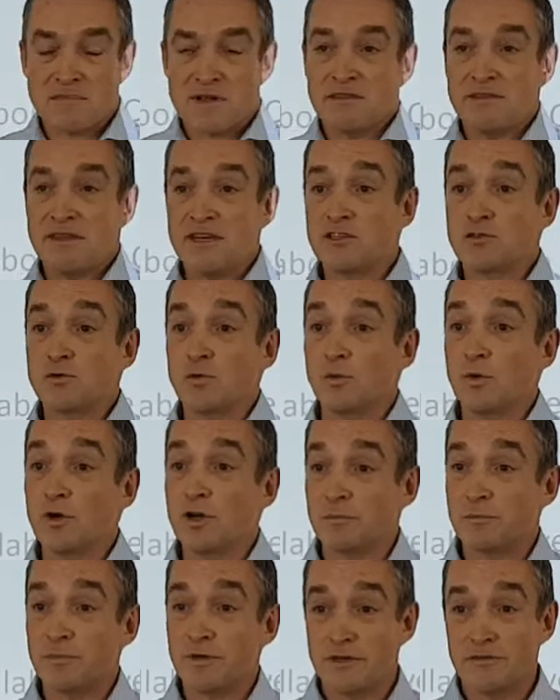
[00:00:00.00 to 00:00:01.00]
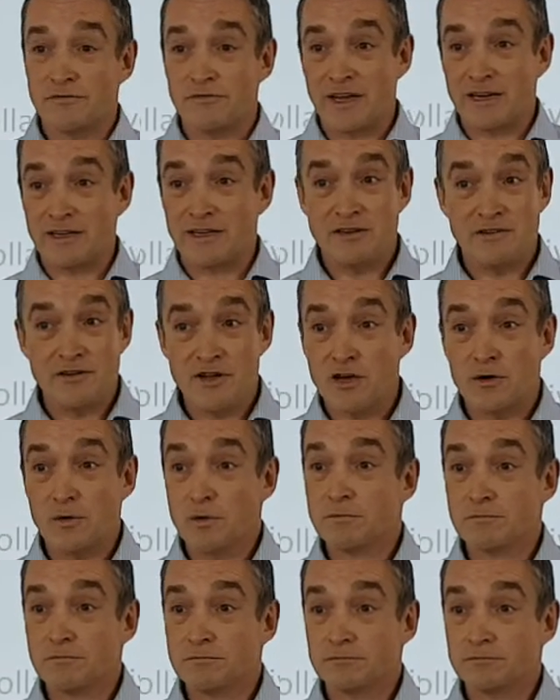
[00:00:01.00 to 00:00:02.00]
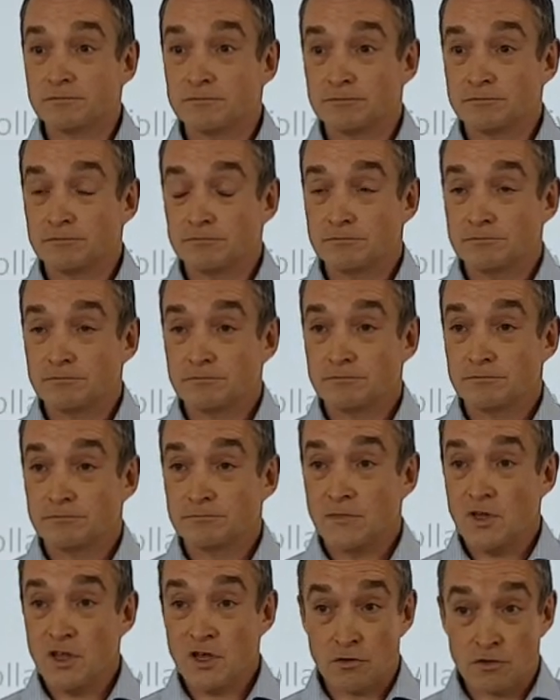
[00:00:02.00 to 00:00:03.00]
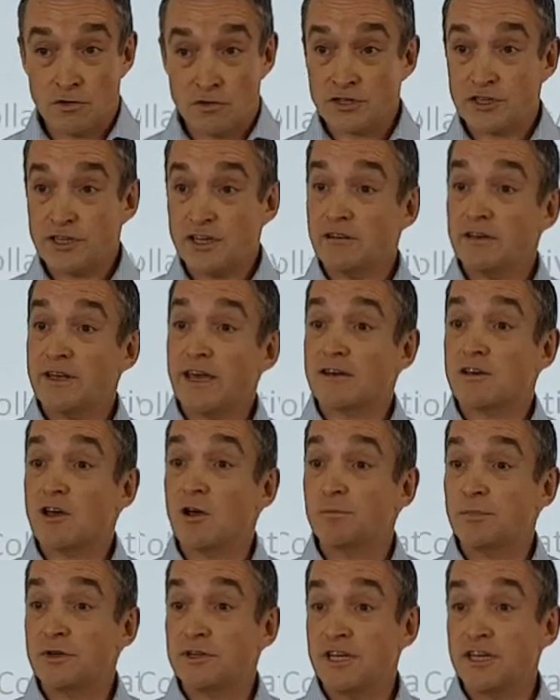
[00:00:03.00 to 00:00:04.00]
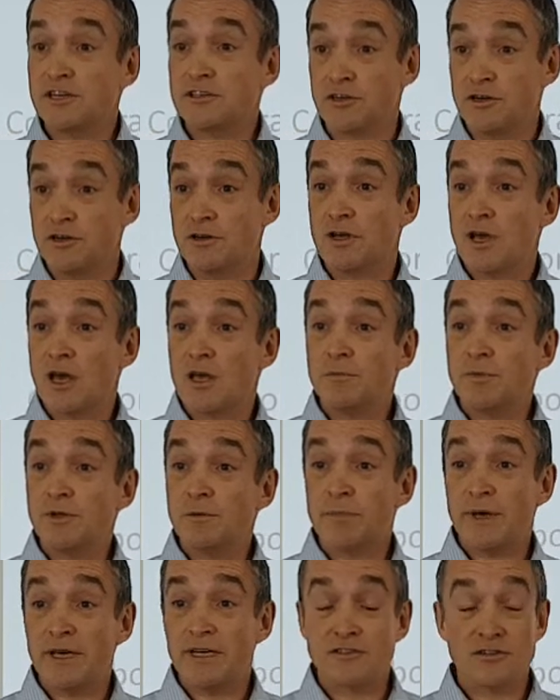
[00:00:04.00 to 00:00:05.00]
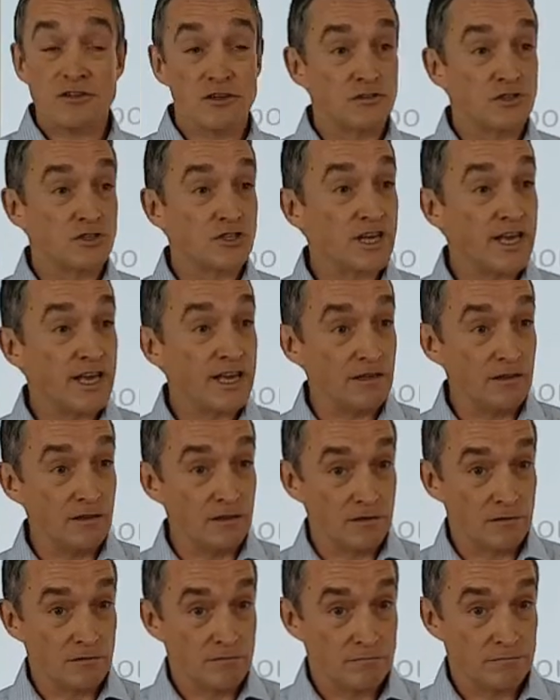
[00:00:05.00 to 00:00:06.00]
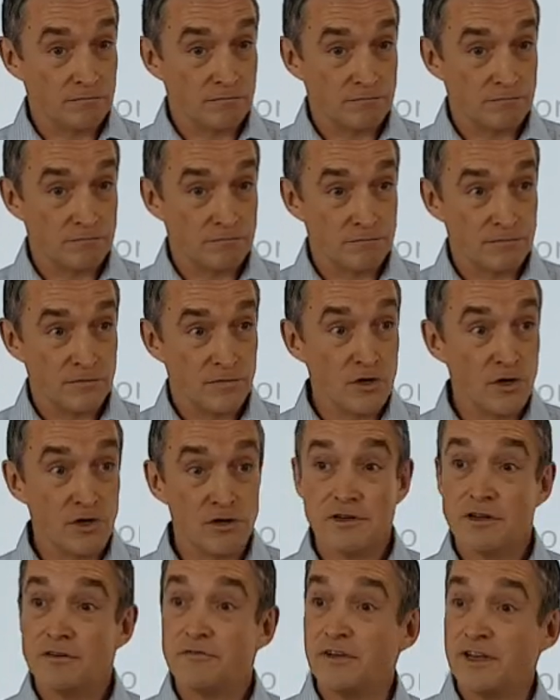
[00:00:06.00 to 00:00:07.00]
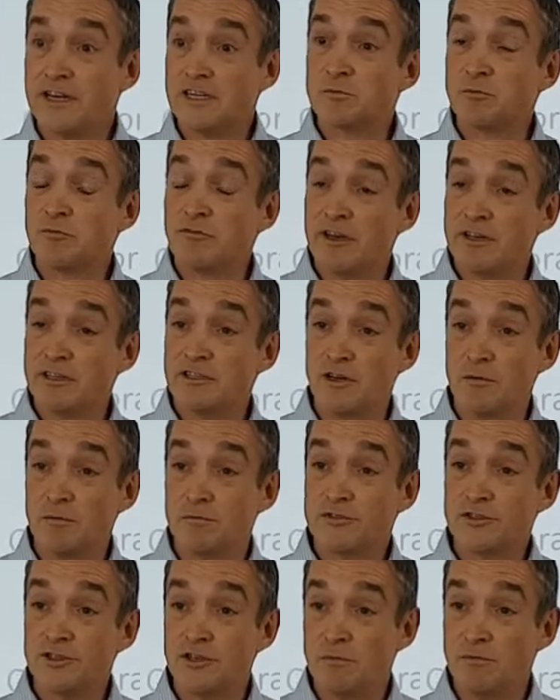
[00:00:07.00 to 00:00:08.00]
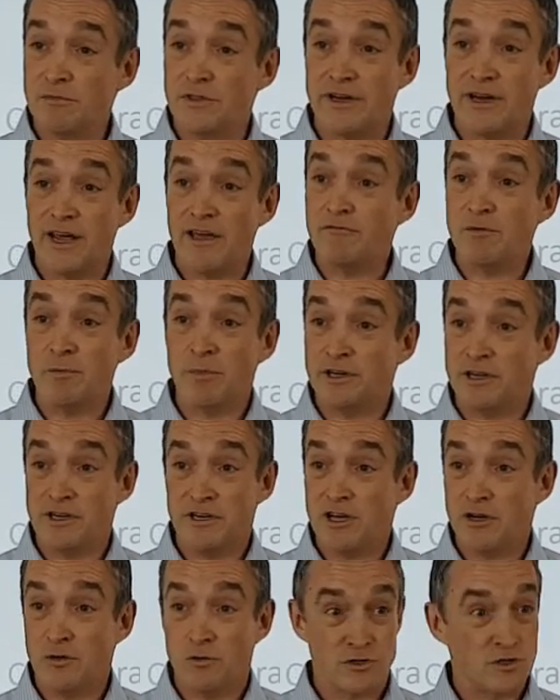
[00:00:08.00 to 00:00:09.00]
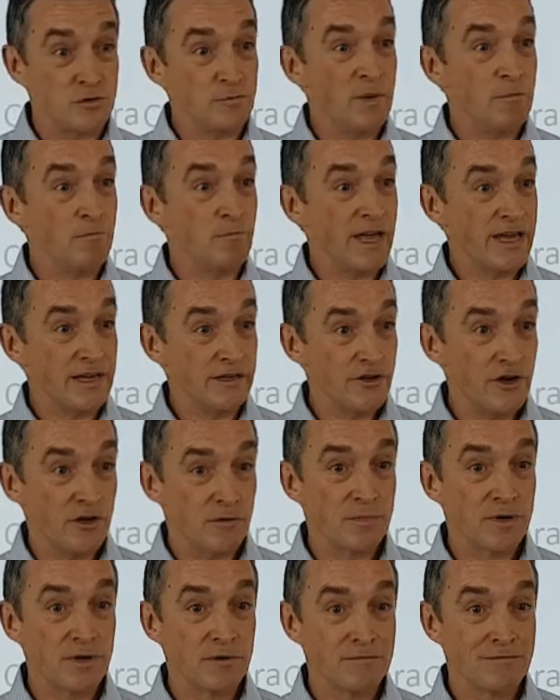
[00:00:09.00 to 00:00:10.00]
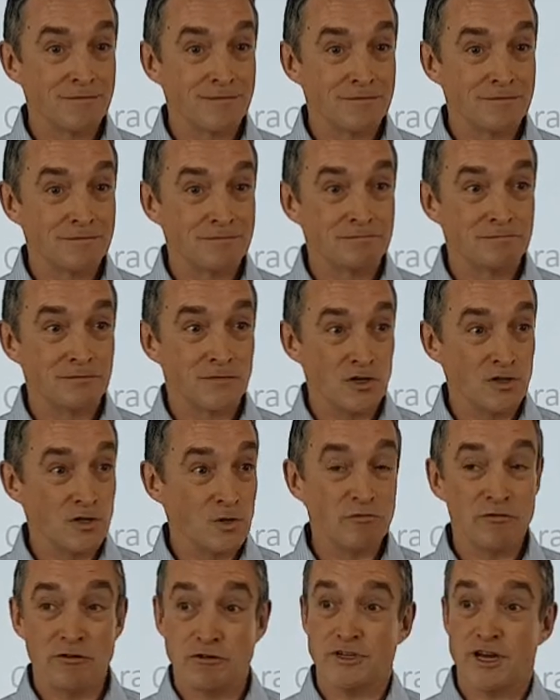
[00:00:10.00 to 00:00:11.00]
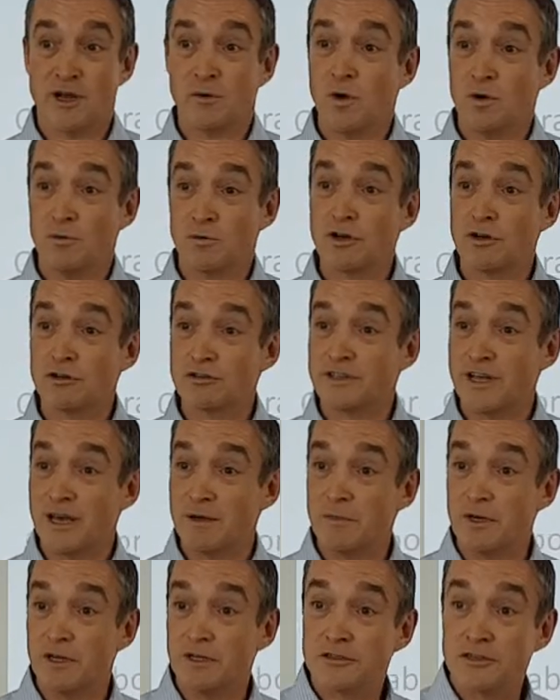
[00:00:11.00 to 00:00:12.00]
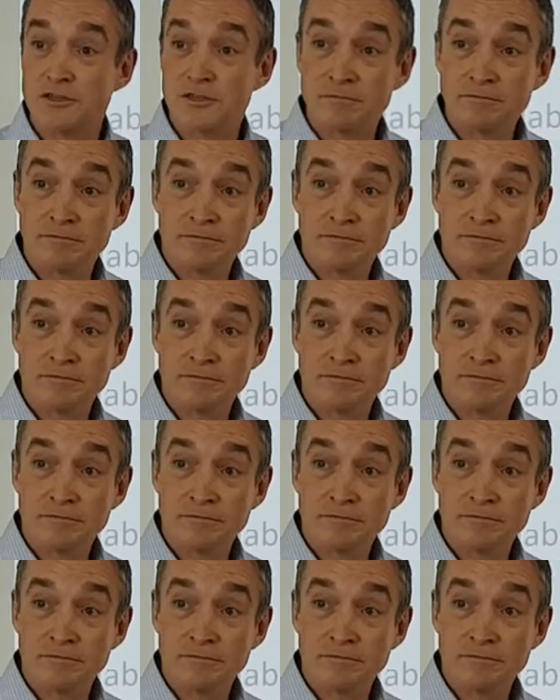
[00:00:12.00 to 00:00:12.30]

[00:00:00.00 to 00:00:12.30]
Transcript: Things will work perfectly. No. You can still get competition, but based on skill, not a fixed price lump sum that everybody knows has been made up and the project won't cost that much.